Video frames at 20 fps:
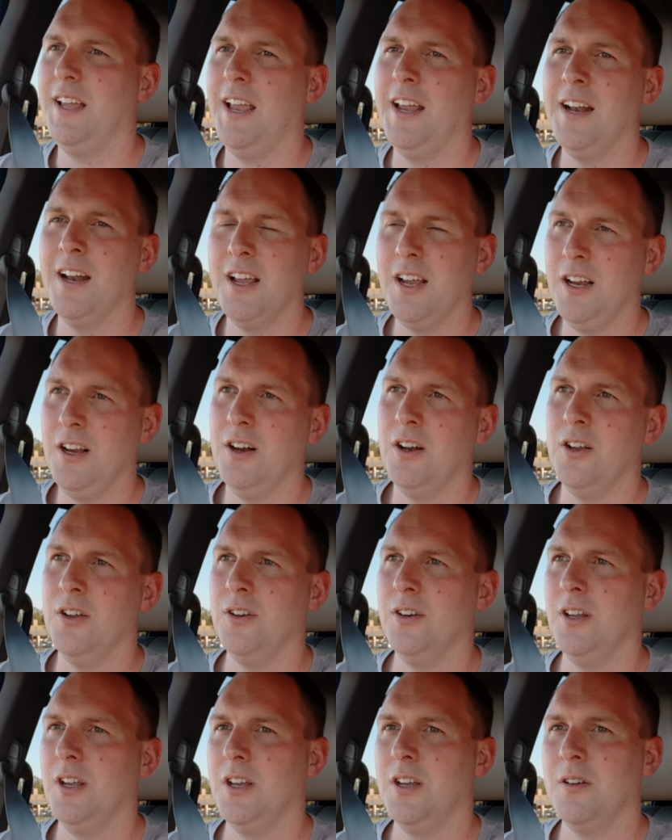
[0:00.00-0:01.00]
in
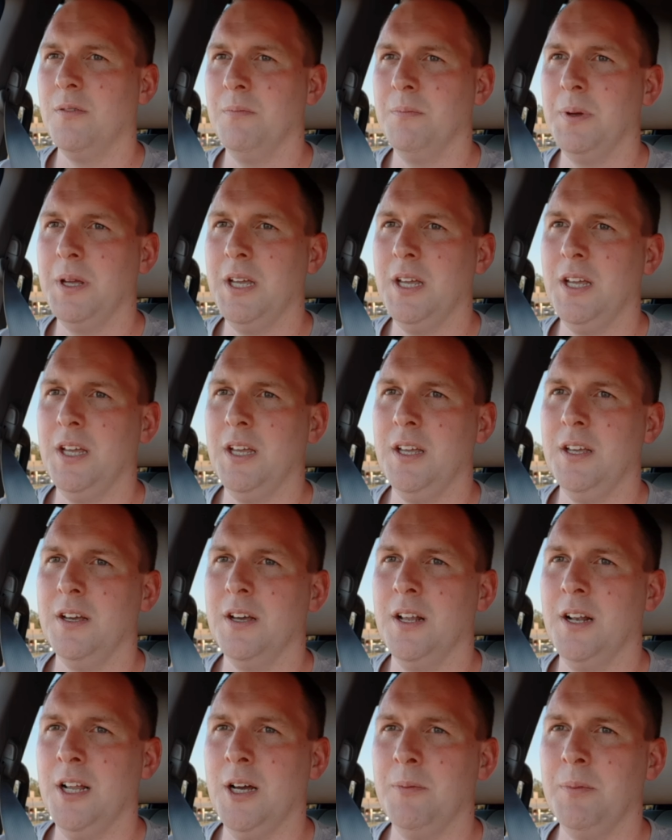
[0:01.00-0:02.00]
England it can be
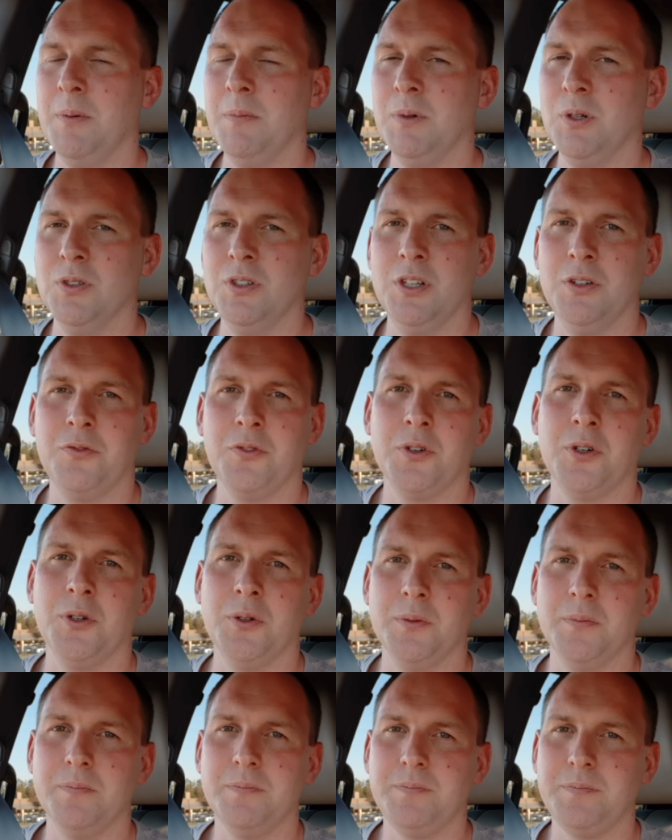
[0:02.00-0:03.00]
a little bit more
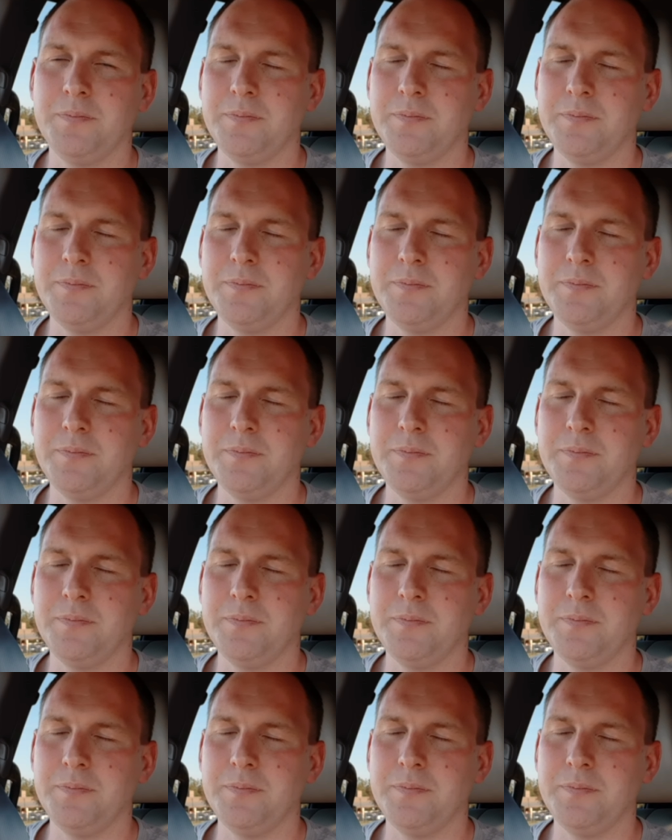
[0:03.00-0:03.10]
difficult.